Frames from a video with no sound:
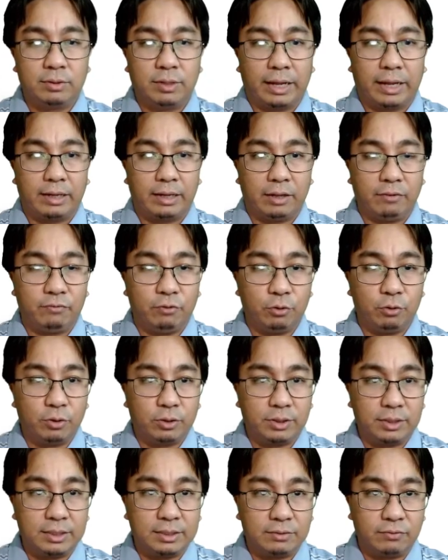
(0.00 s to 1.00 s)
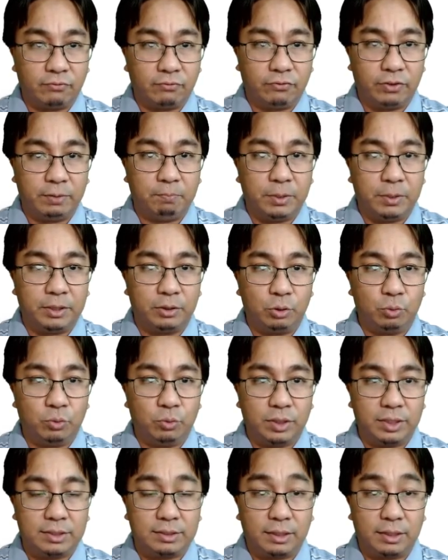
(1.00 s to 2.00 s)
And if you notice,
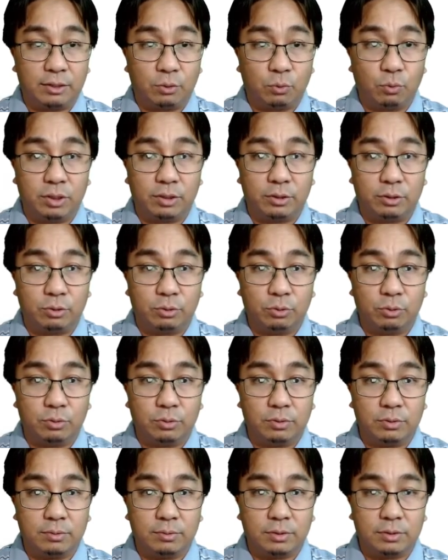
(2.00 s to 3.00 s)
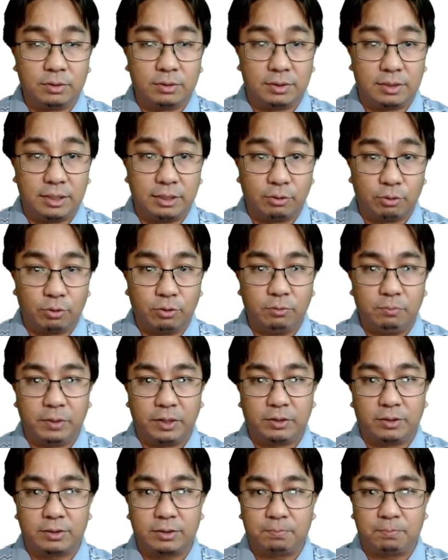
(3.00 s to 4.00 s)
VB2 is equal to 0
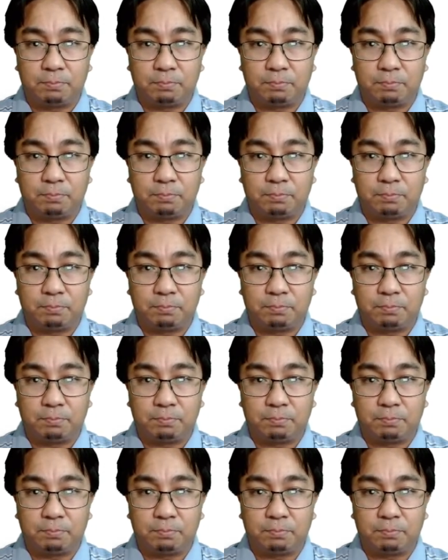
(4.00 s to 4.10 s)
because